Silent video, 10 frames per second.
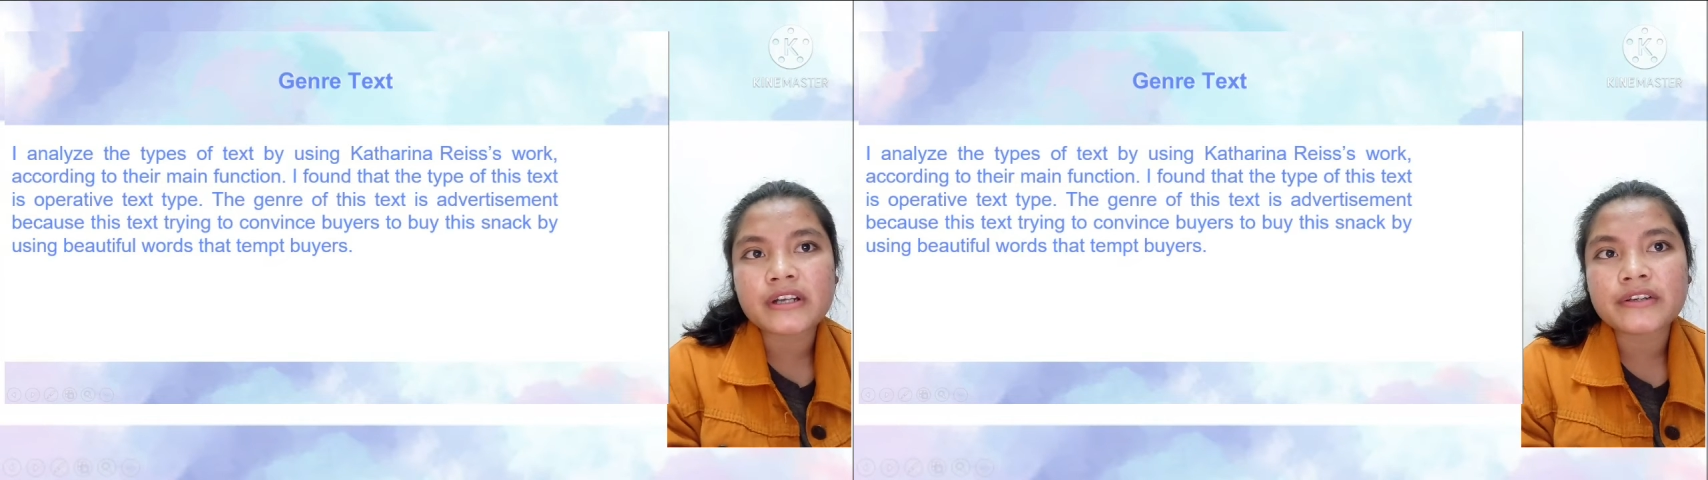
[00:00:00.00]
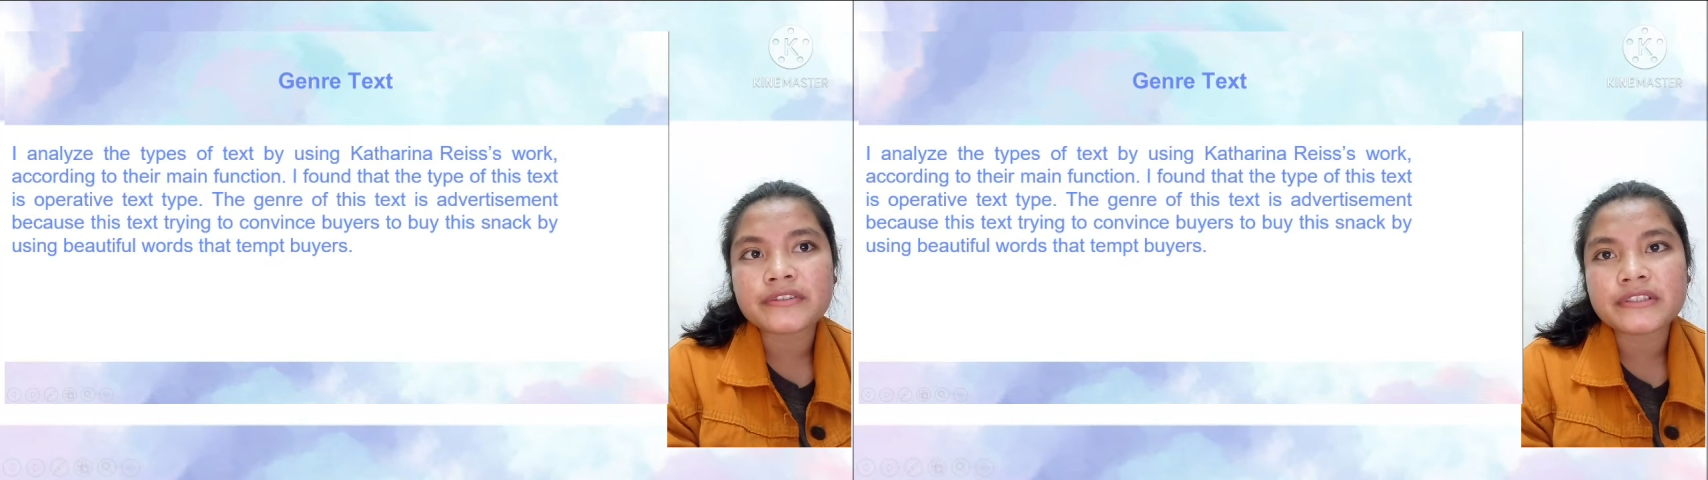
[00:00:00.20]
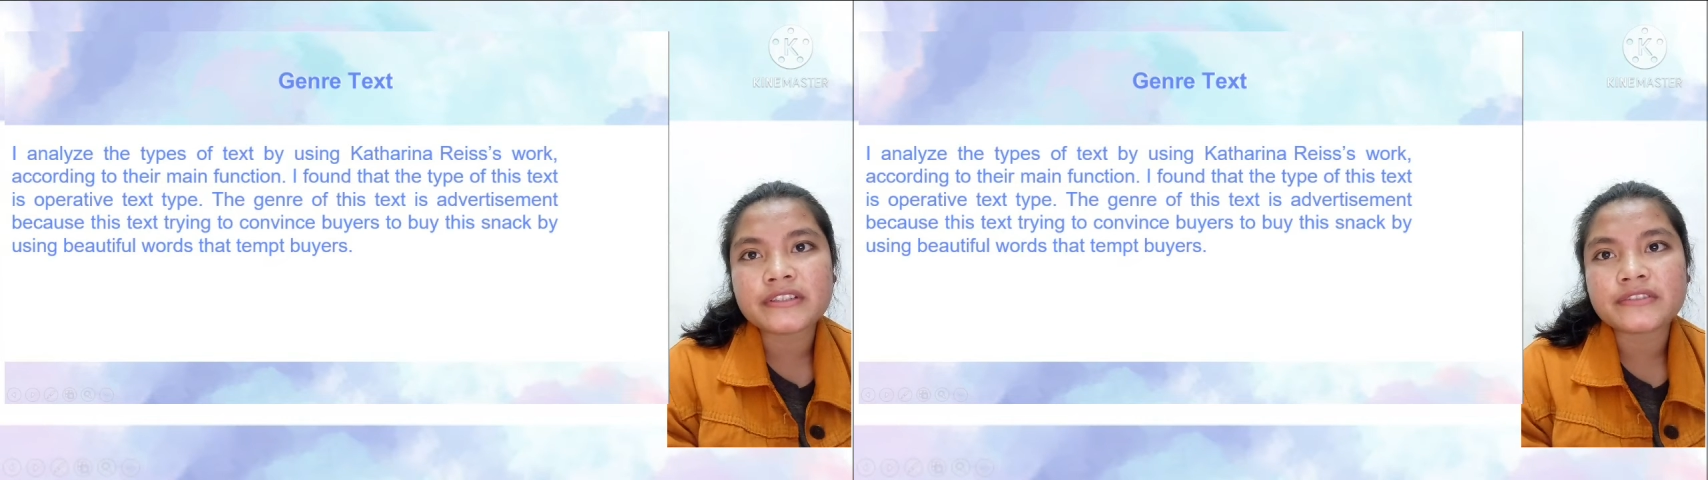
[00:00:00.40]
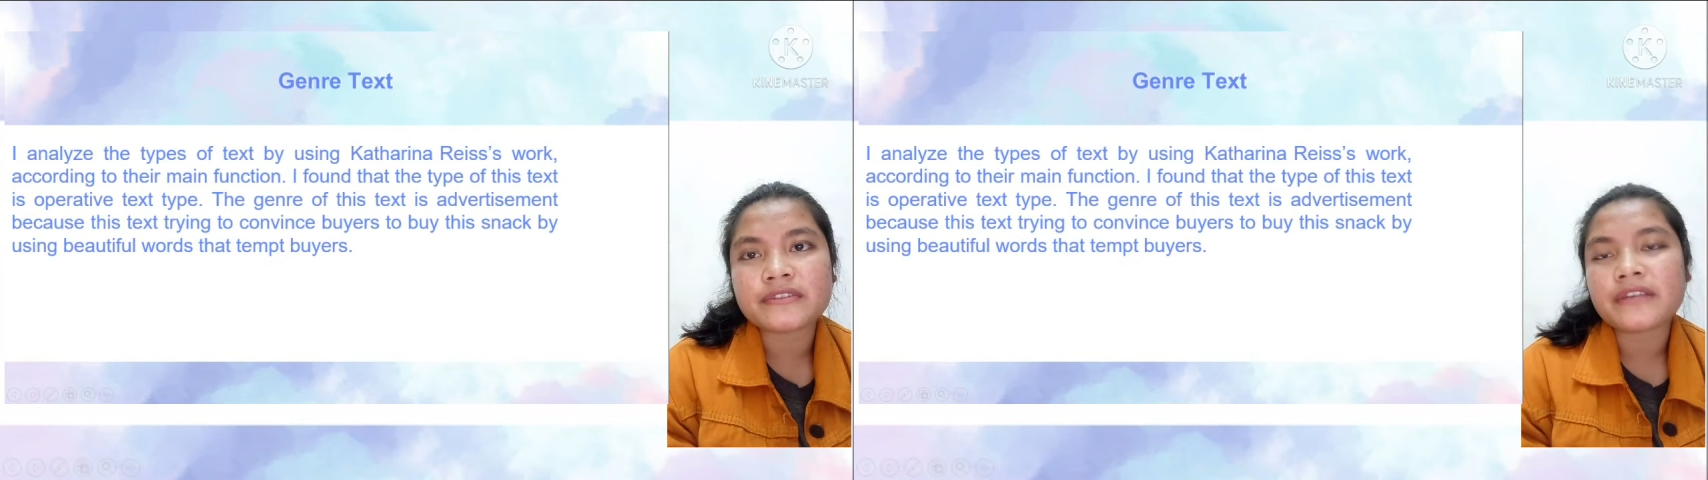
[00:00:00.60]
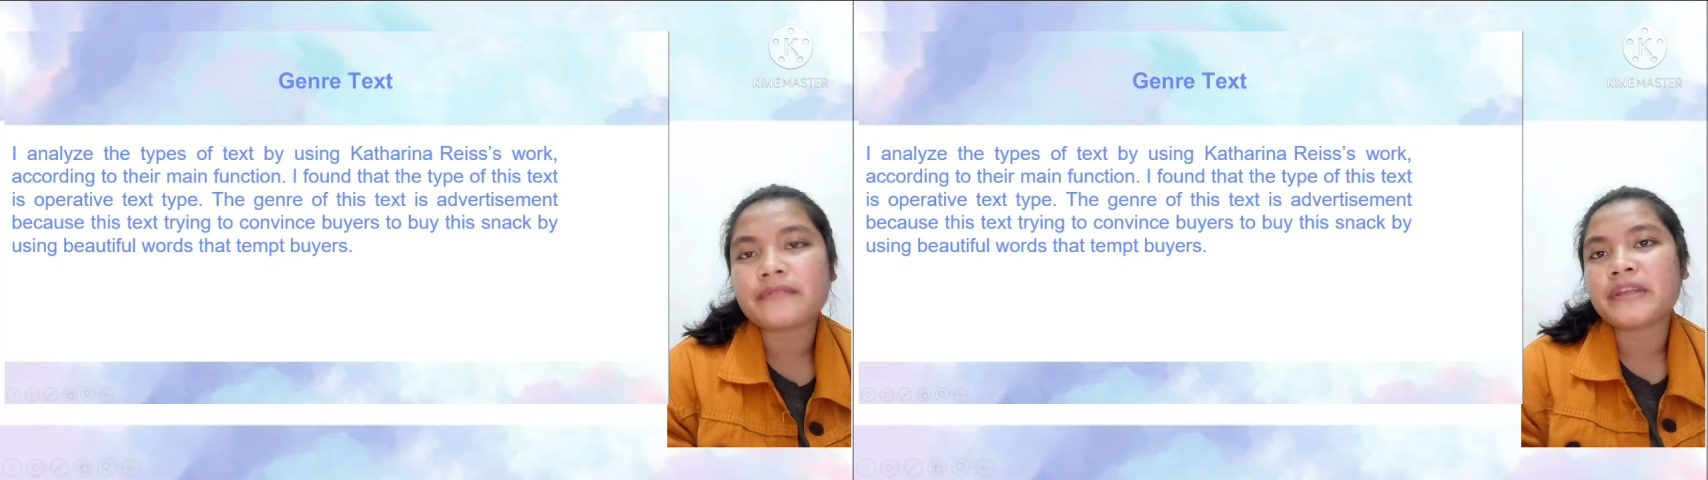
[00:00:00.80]
according
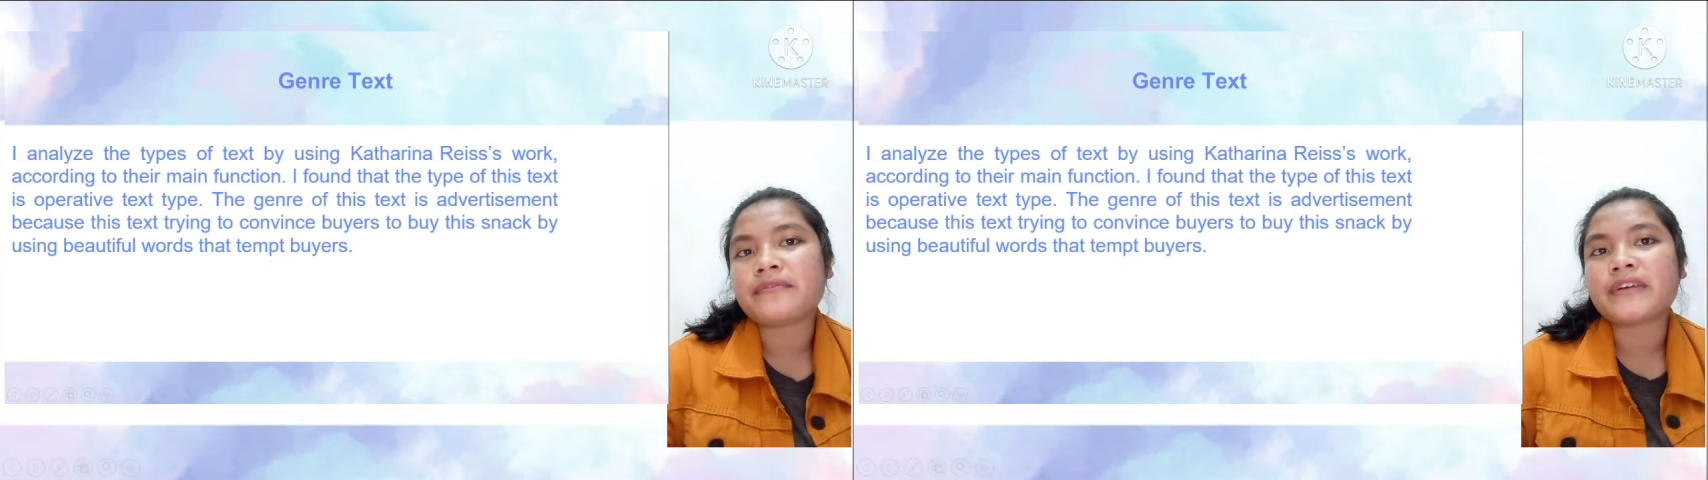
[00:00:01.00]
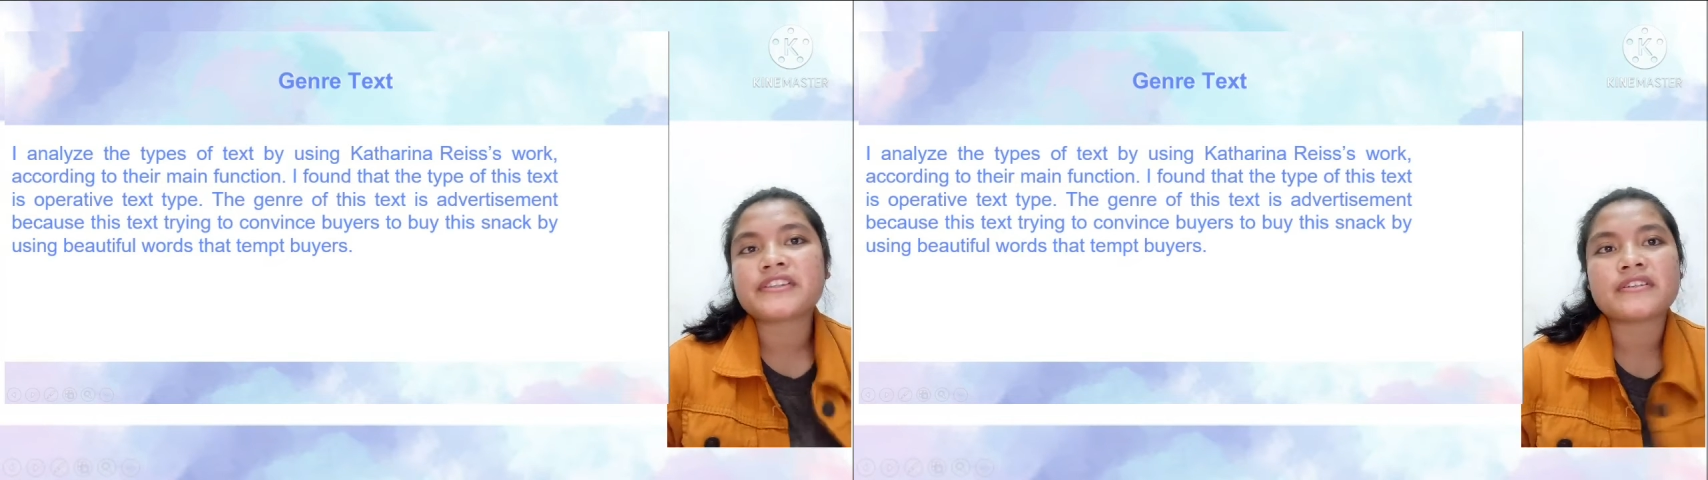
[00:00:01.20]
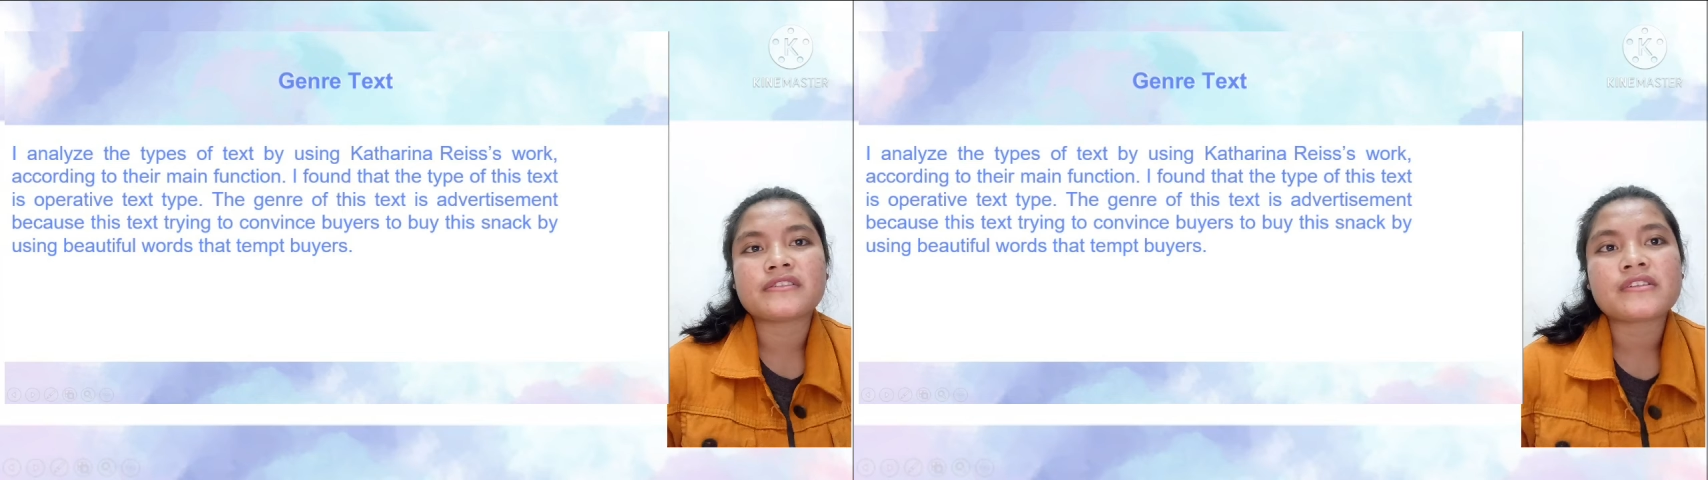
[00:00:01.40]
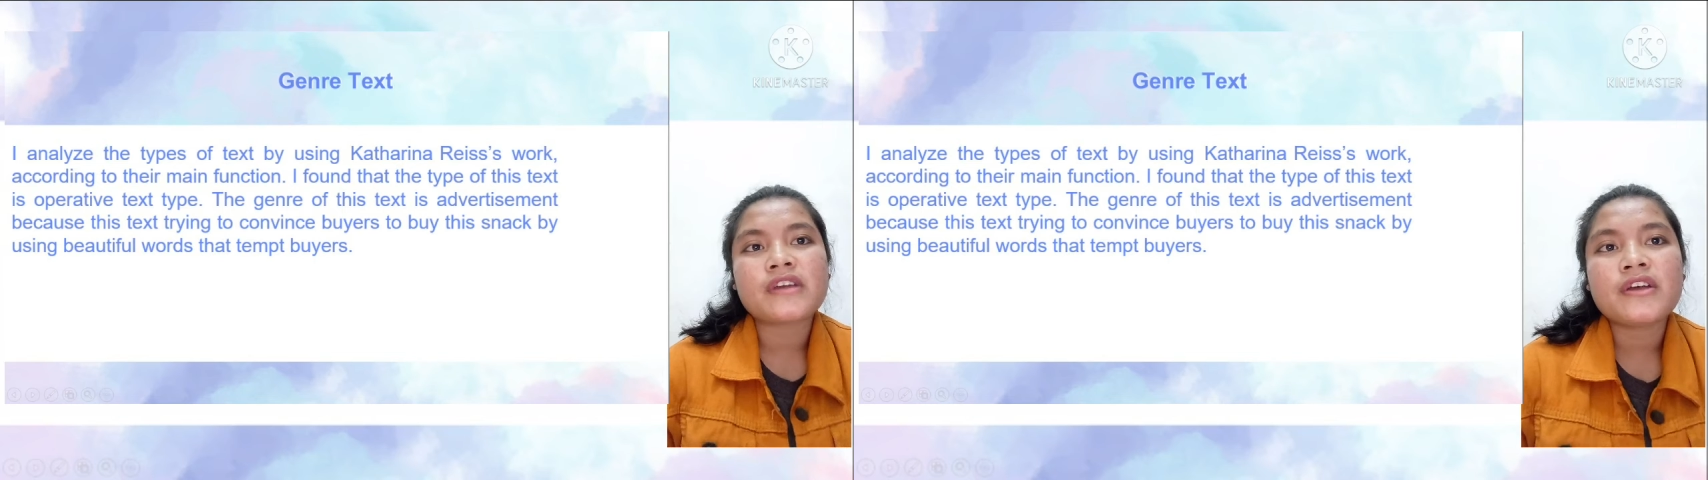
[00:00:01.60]
to their main function.